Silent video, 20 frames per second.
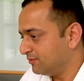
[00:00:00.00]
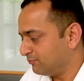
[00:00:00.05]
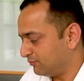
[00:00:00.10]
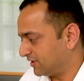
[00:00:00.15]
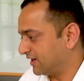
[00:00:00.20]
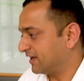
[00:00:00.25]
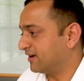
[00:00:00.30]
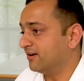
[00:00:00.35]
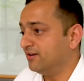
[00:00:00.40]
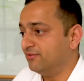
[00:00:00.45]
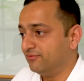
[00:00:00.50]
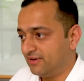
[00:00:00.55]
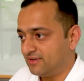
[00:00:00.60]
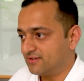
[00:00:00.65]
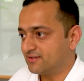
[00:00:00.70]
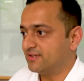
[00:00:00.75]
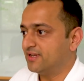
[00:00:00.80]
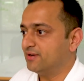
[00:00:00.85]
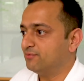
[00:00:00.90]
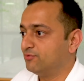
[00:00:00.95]
But I
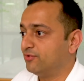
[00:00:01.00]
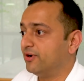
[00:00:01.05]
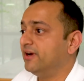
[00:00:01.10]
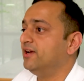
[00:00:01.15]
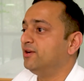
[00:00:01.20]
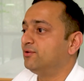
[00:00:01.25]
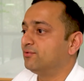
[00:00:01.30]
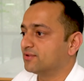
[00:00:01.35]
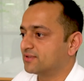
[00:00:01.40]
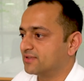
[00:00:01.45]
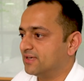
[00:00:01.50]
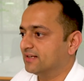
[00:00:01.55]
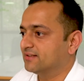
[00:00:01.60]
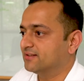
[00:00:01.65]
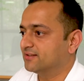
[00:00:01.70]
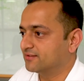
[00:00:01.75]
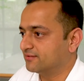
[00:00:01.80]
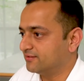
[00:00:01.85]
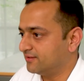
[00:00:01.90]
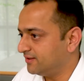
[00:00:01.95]
convinced them why it was
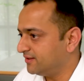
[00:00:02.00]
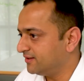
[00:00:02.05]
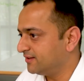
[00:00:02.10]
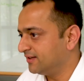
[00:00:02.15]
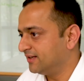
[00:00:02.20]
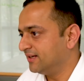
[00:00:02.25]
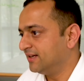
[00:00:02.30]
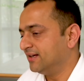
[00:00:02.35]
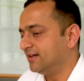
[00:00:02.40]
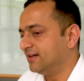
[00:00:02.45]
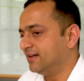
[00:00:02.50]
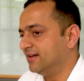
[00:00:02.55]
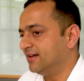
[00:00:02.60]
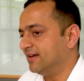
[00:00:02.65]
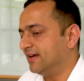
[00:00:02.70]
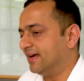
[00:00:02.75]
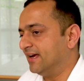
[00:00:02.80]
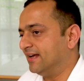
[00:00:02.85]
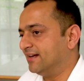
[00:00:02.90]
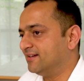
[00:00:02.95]
necessary,
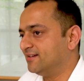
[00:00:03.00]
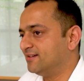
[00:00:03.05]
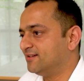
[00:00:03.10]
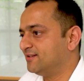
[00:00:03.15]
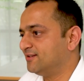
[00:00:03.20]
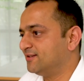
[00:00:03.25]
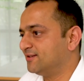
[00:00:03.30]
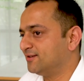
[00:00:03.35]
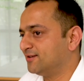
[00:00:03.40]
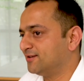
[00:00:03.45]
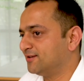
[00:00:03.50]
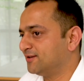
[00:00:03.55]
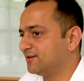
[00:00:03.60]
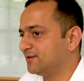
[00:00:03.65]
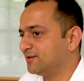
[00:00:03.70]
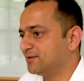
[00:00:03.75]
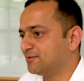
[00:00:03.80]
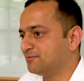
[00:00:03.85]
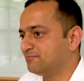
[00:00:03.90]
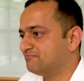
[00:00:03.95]
and
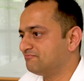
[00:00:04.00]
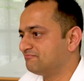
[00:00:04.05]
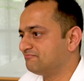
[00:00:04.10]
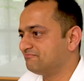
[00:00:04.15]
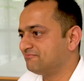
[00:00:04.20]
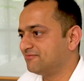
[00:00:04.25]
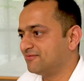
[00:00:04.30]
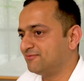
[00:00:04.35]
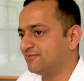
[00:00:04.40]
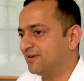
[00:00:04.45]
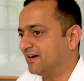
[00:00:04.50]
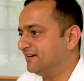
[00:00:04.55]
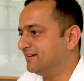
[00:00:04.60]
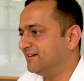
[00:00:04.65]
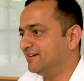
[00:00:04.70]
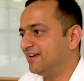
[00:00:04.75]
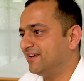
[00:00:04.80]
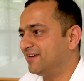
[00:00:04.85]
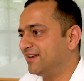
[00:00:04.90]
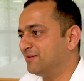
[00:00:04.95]
uh,
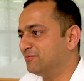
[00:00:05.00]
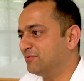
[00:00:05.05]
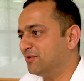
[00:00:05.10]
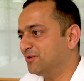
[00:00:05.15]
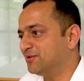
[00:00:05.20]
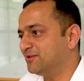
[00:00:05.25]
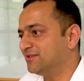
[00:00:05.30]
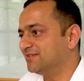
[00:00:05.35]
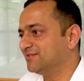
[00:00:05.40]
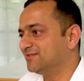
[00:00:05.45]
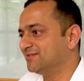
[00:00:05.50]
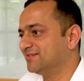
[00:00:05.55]
finally I came out